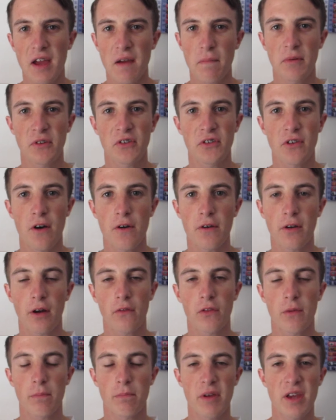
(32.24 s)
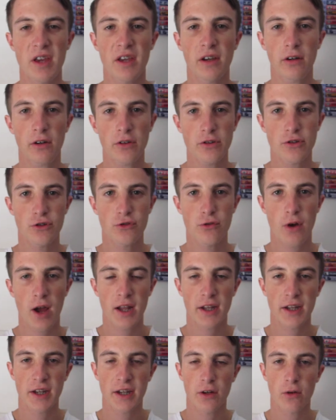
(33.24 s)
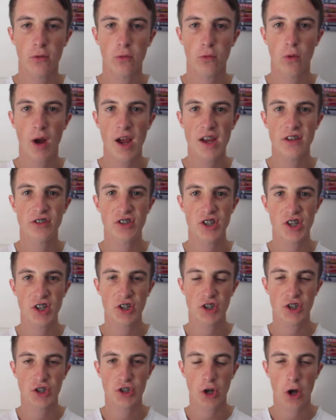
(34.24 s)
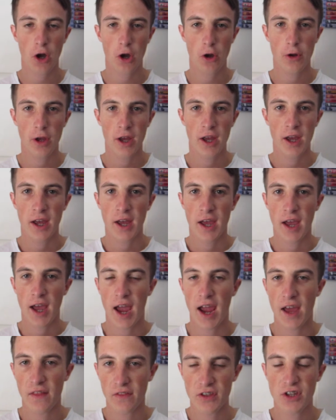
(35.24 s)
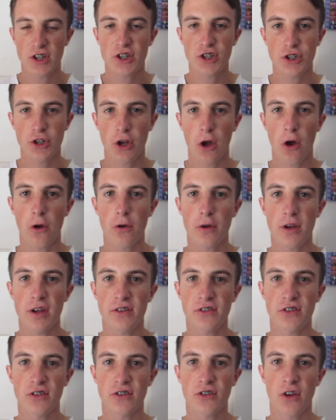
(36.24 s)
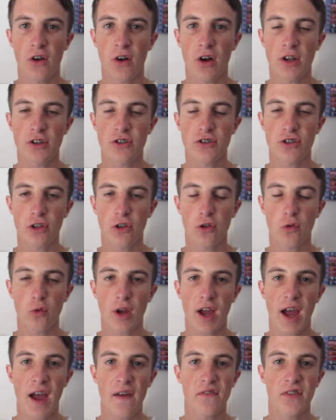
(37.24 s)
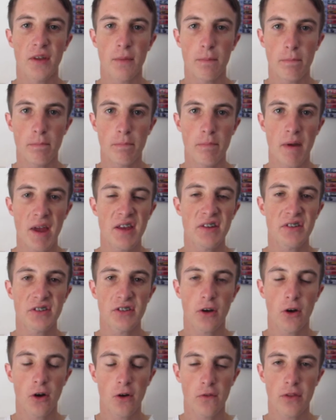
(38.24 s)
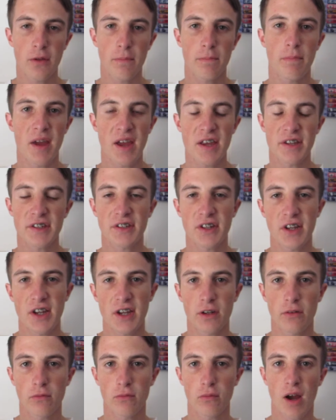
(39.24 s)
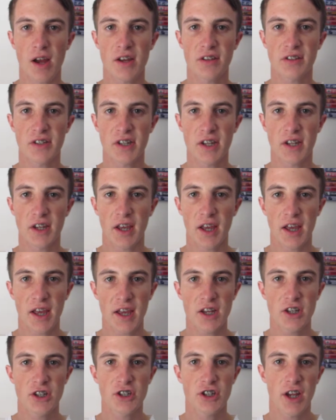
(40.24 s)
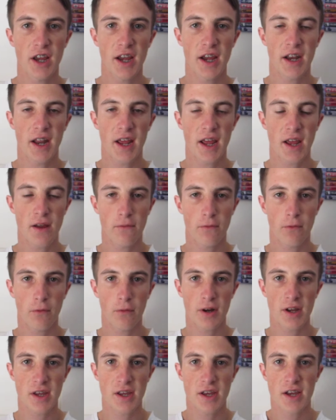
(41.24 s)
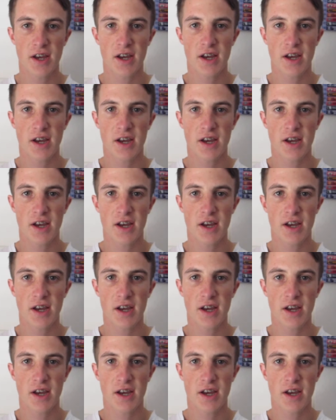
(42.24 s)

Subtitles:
episode of the Big Australian Racing Show, and this show is designed to look at the best of the best in racing each and every